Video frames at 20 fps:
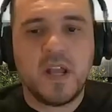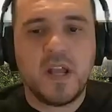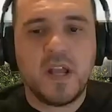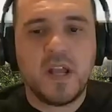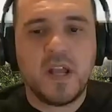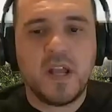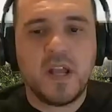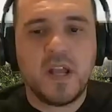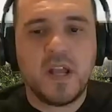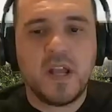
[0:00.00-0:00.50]

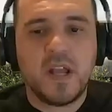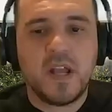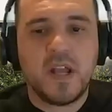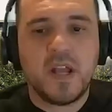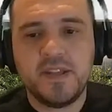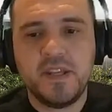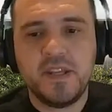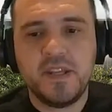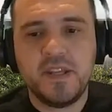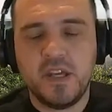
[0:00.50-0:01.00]
like in
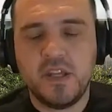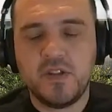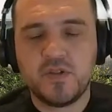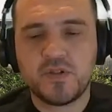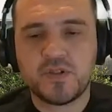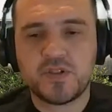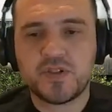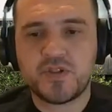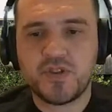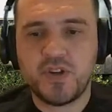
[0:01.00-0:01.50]
any
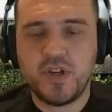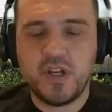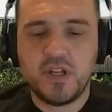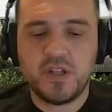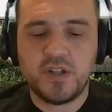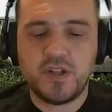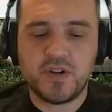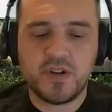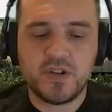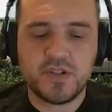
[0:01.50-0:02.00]

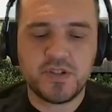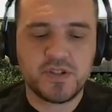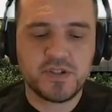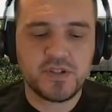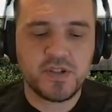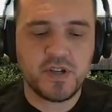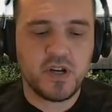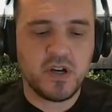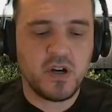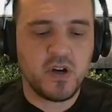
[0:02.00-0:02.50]
industry, there
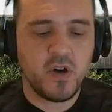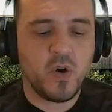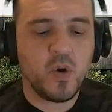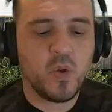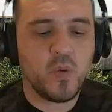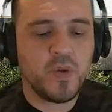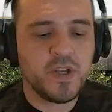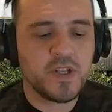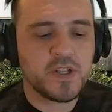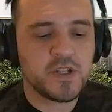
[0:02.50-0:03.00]
is uh,
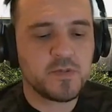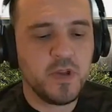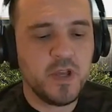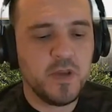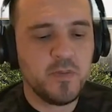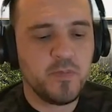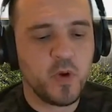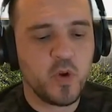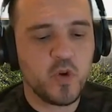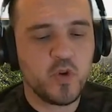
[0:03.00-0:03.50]
always
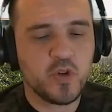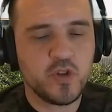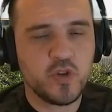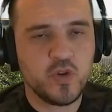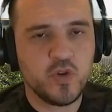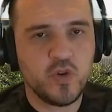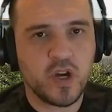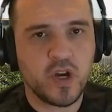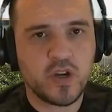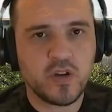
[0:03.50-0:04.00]
people who
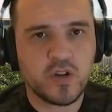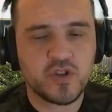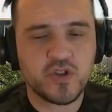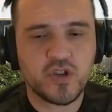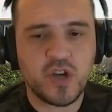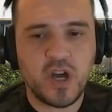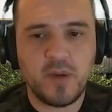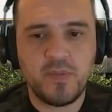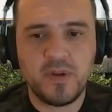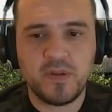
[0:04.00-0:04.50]
do a good
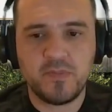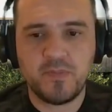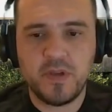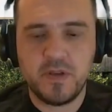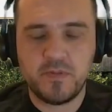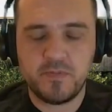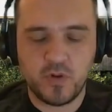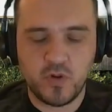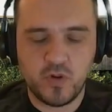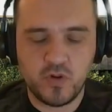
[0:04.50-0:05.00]
job and
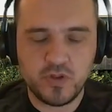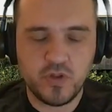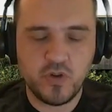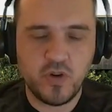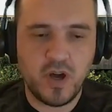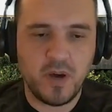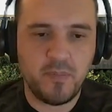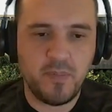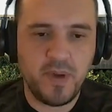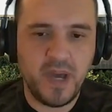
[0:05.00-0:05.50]
people who
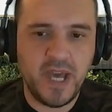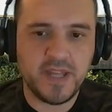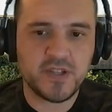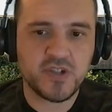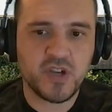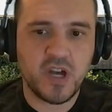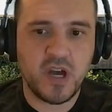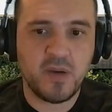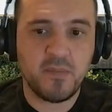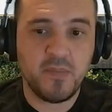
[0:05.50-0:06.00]
do a bad
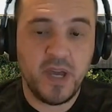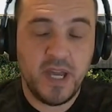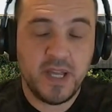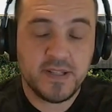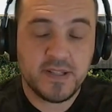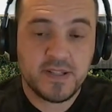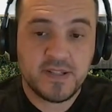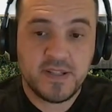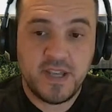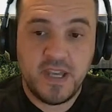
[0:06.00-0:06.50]
job,
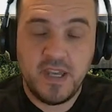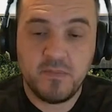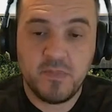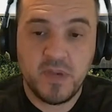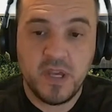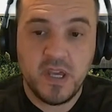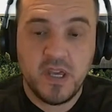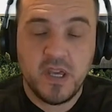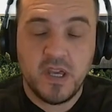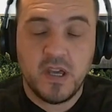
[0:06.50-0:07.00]
and
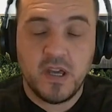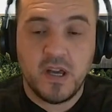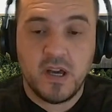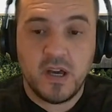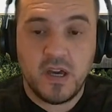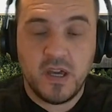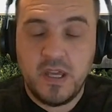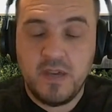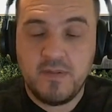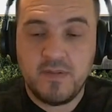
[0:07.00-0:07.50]
same
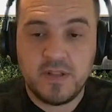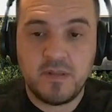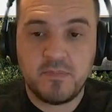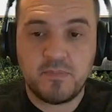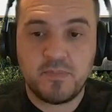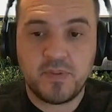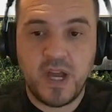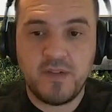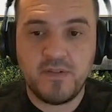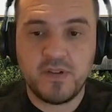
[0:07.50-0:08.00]
uh, even
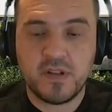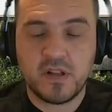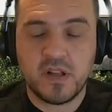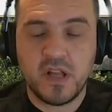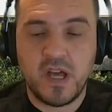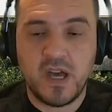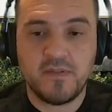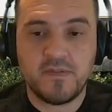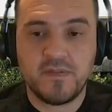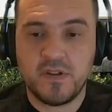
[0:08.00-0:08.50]
in private
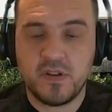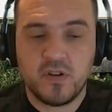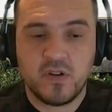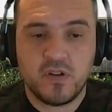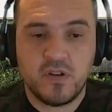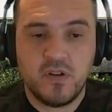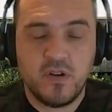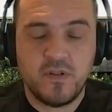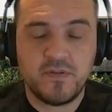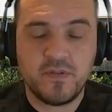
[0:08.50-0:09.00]
life. You
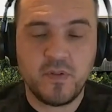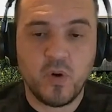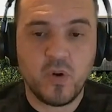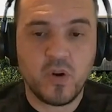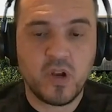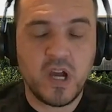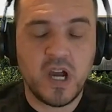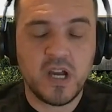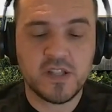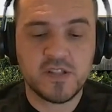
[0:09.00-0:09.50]
know, you have
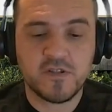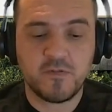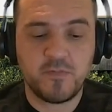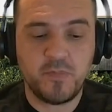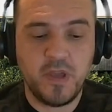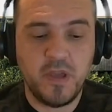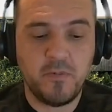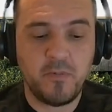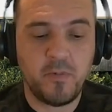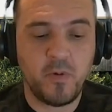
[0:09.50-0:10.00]
all kinds
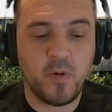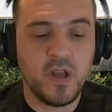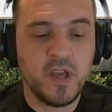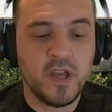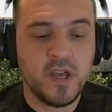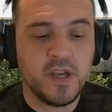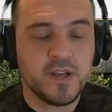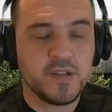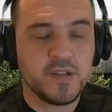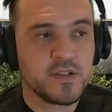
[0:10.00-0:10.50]
of people.
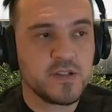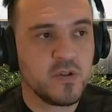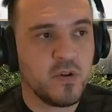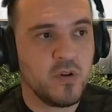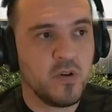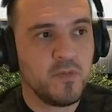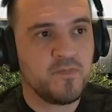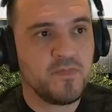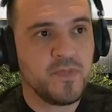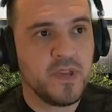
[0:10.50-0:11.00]

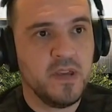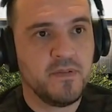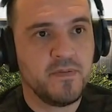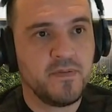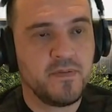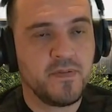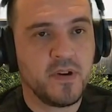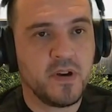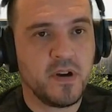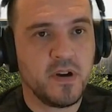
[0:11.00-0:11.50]
So
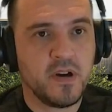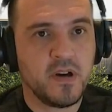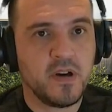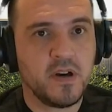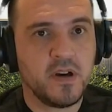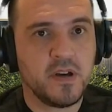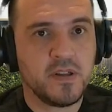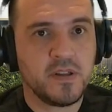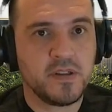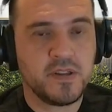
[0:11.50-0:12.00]
if
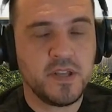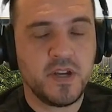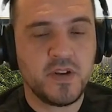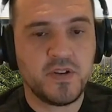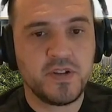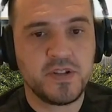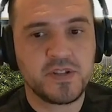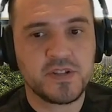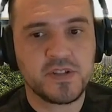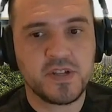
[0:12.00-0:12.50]
uh,
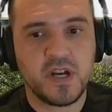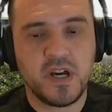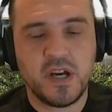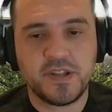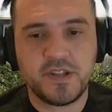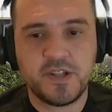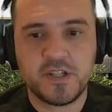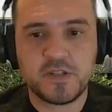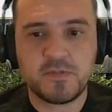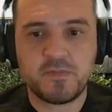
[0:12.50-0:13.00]
there is
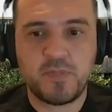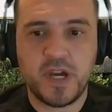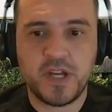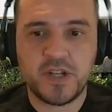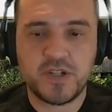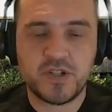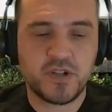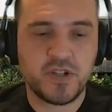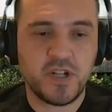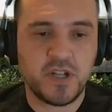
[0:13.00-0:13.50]
a
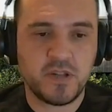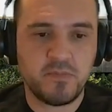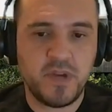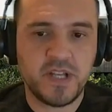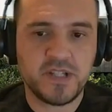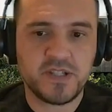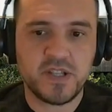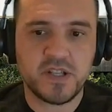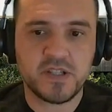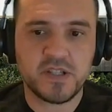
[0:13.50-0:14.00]
dispatcher that
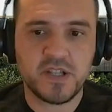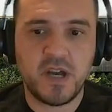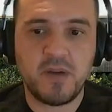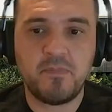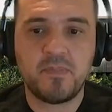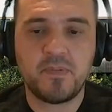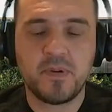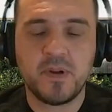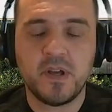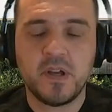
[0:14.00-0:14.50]
messes
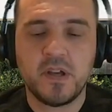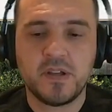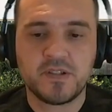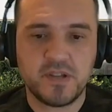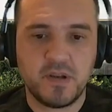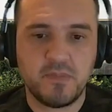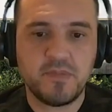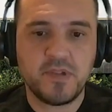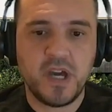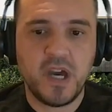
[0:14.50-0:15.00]
up
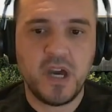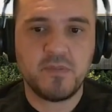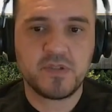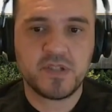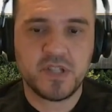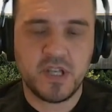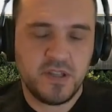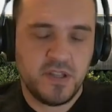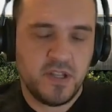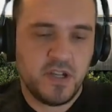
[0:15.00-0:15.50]

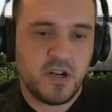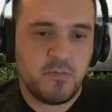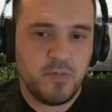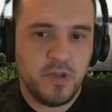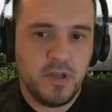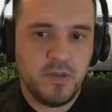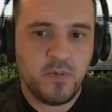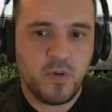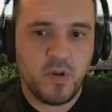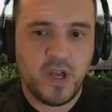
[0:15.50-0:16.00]
sometimes, and there are
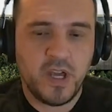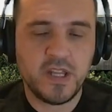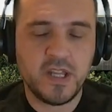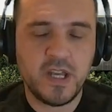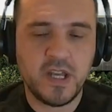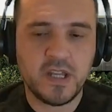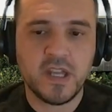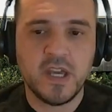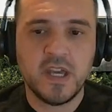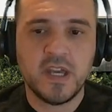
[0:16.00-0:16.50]
people like
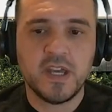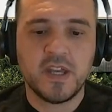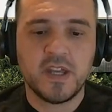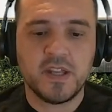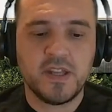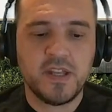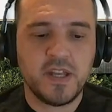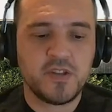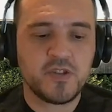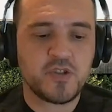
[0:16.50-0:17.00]
that,
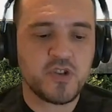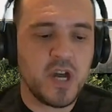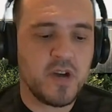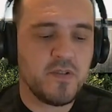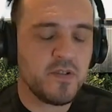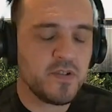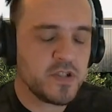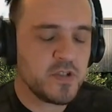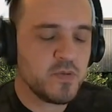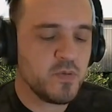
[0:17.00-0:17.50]
then
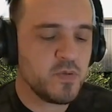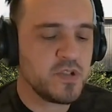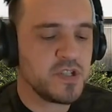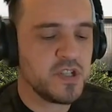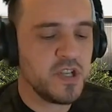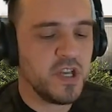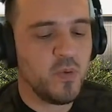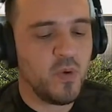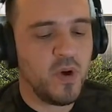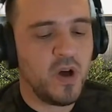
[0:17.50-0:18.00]
drivers would
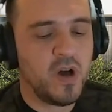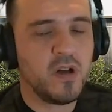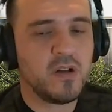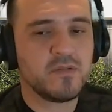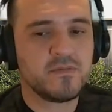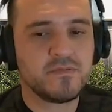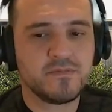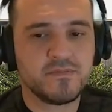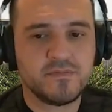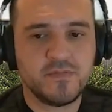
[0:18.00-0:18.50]
say,
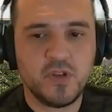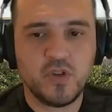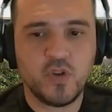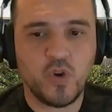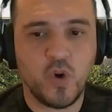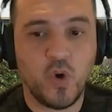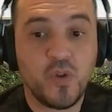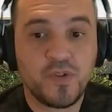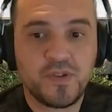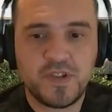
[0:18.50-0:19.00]
well, you
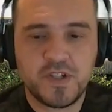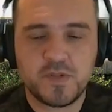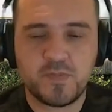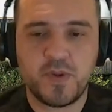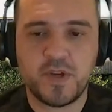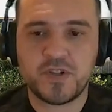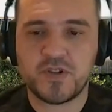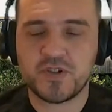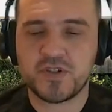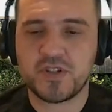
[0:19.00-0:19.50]
know, all
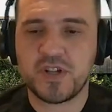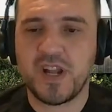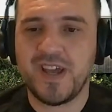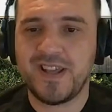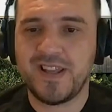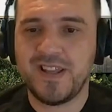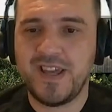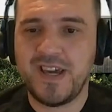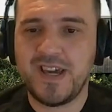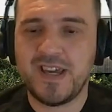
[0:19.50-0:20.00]
dispatchers are
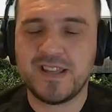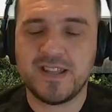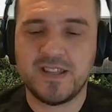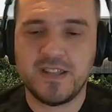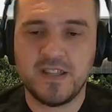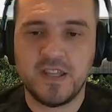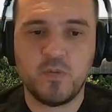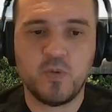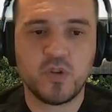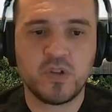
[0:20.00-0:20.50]
like that,
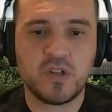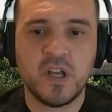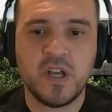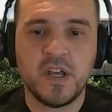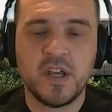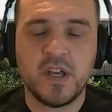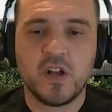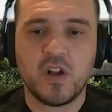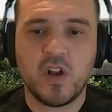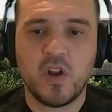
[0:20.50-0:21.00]
and they would
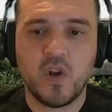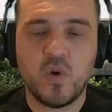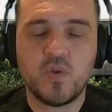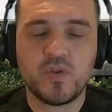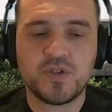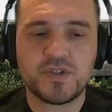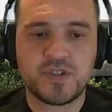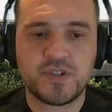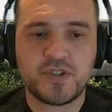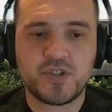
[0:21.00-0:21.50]

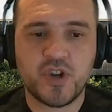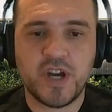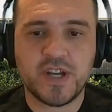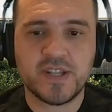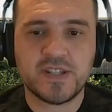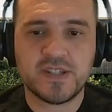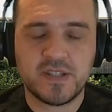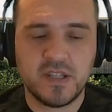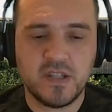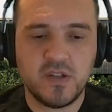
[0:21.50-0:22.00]
lose
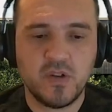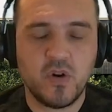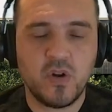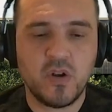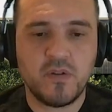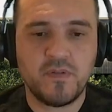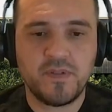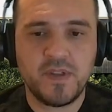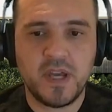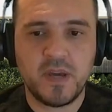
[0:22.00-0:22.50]
trust in
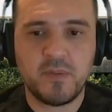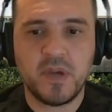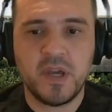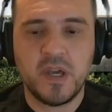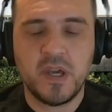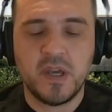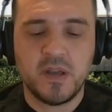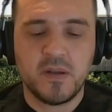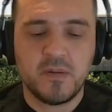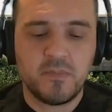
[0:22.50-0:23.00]
all of them
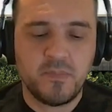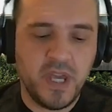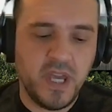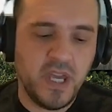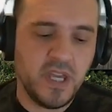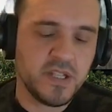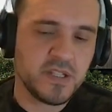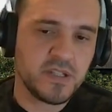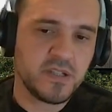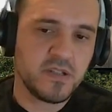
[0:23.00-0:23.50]

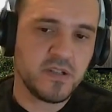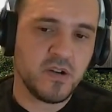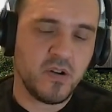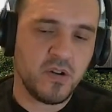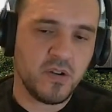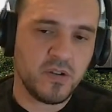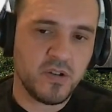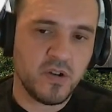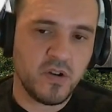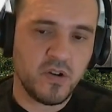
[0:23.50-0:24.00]
based
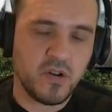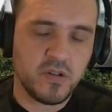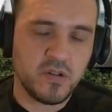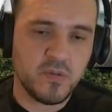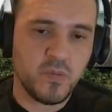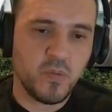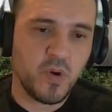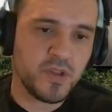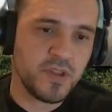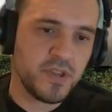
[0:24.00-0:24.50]
on
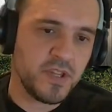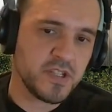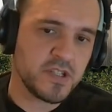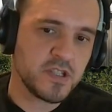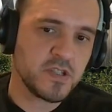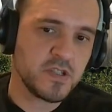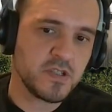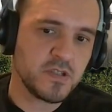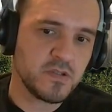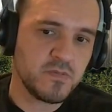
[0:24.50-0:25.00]
on what this
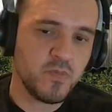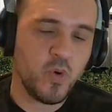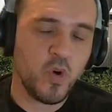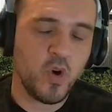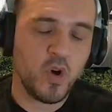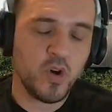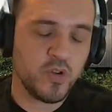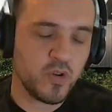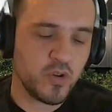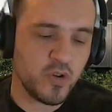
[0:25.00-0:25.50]

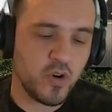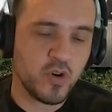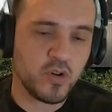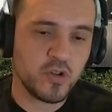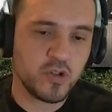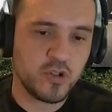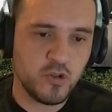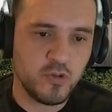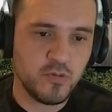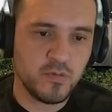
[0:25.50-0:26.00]
one or,
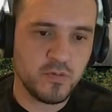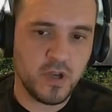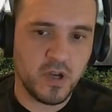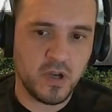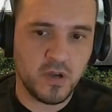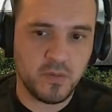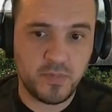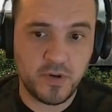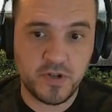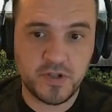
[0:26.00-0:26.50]
or two
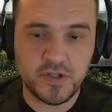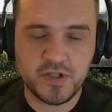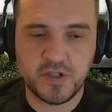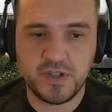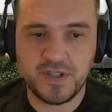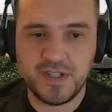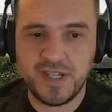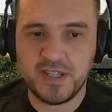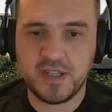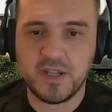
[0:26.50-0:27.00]
uh,
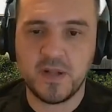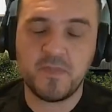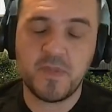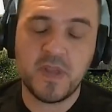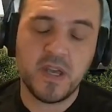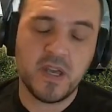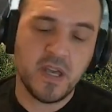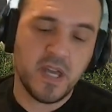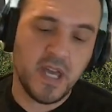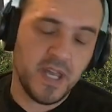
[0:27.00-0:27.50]
person did.
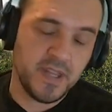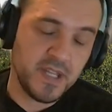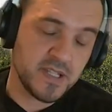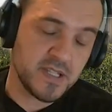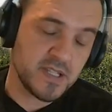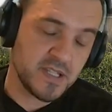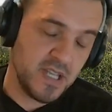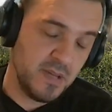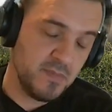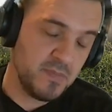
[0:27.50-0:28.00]
And
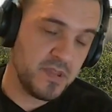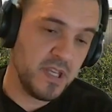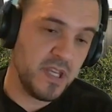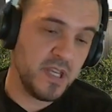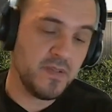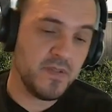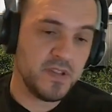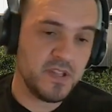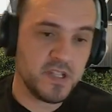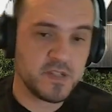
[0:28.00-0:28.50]
then same
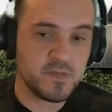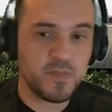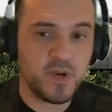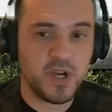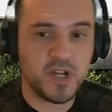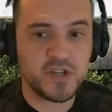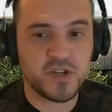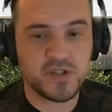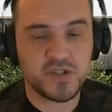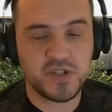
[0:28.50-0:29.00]
thing with
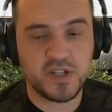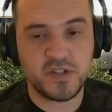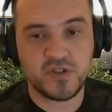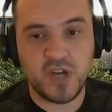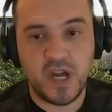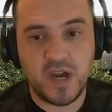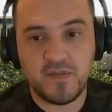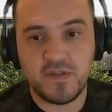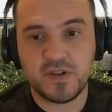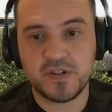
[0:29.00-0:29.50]
dispatchers and
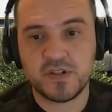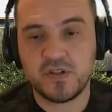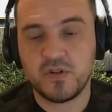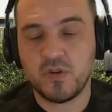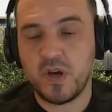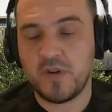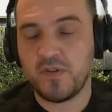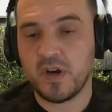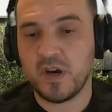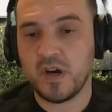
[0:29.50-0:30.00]
drivers.
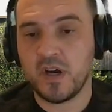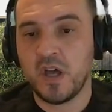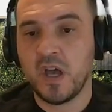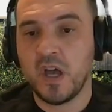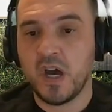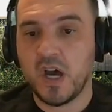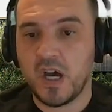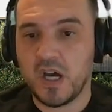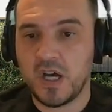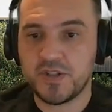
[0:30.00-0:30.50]
You have a
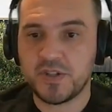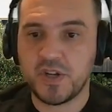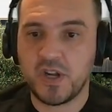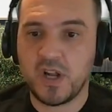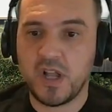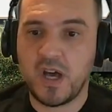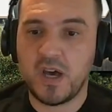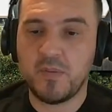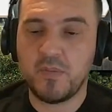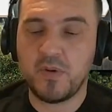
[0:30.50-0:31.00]

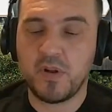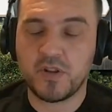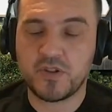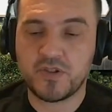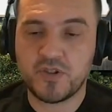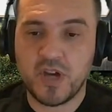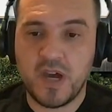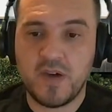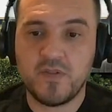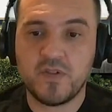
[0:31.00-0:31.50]
unreliable
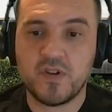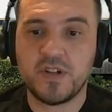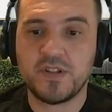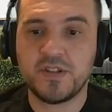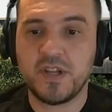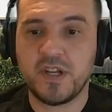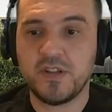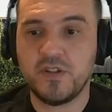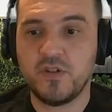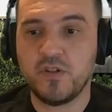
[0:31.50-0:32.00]
driver,
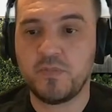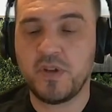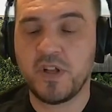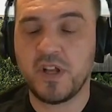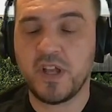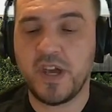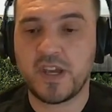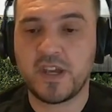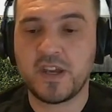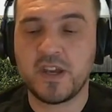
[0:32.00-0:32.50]
and then you'd be
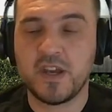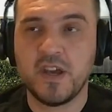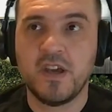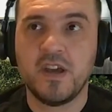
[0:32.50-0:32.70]
like,